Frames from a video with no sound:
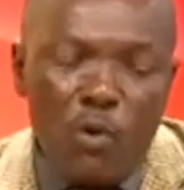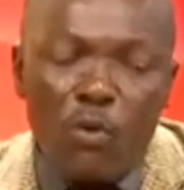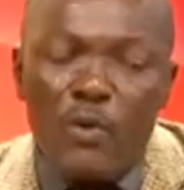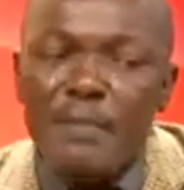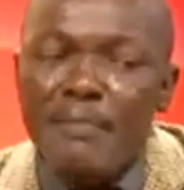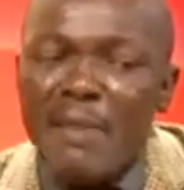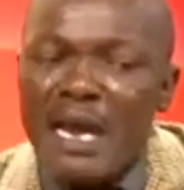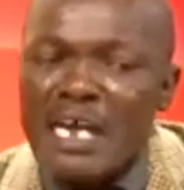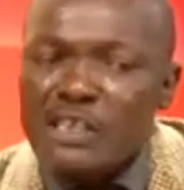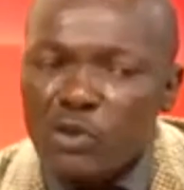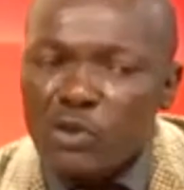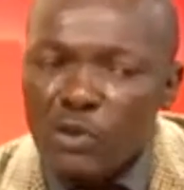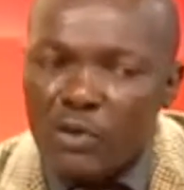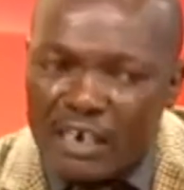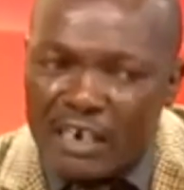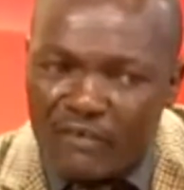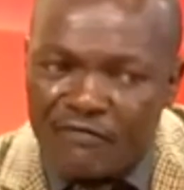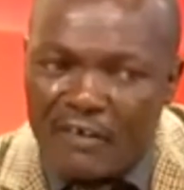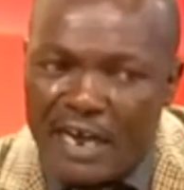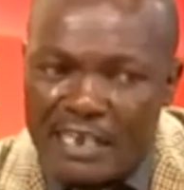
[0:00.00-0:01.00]
we must
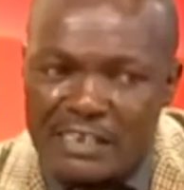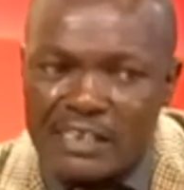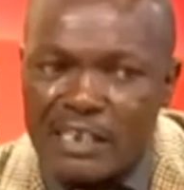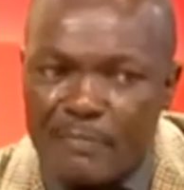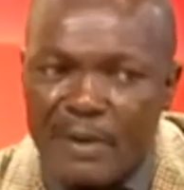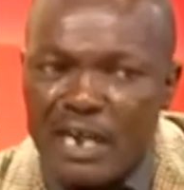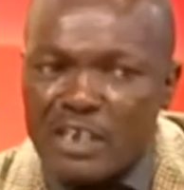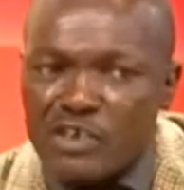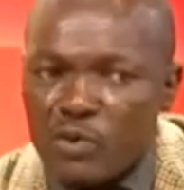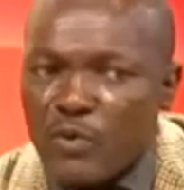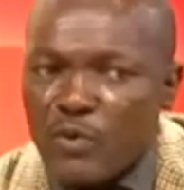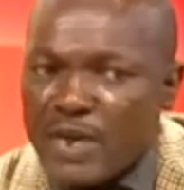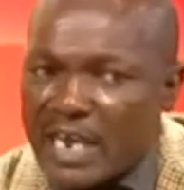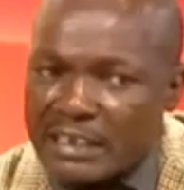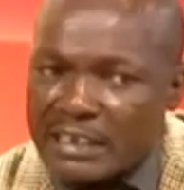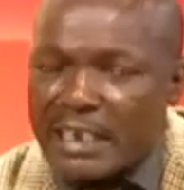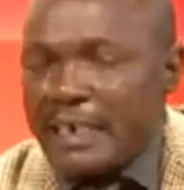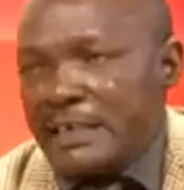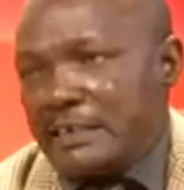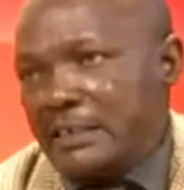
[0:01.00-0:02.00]
look at first the person we
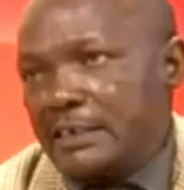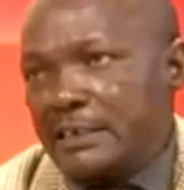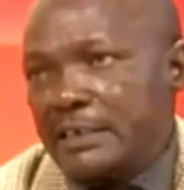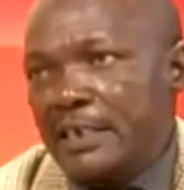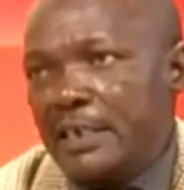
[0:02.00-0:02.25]
are targeting.